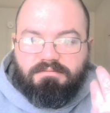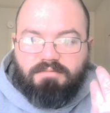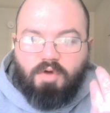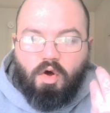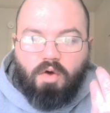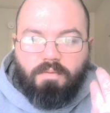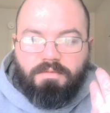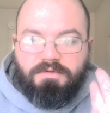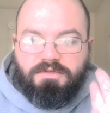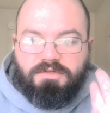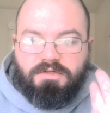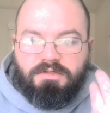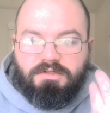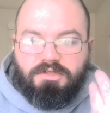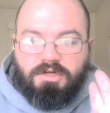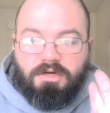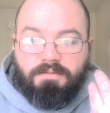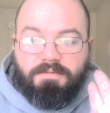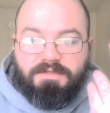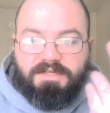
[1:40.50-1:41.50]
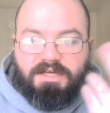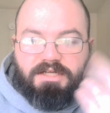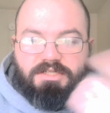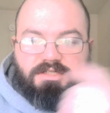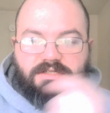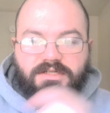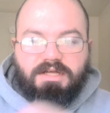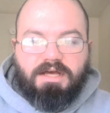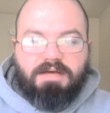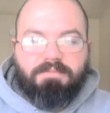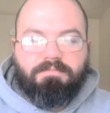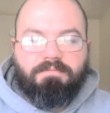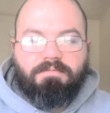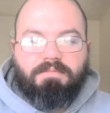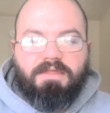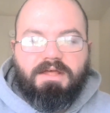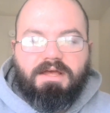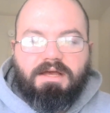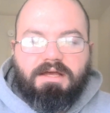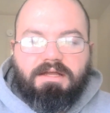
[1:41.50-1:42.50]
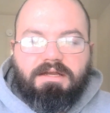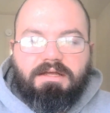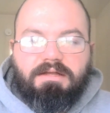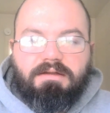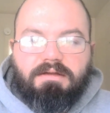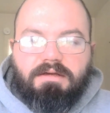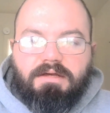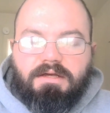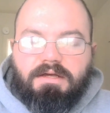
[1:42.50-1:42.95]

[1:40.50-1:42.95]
open to interpretation type thing, isn't it?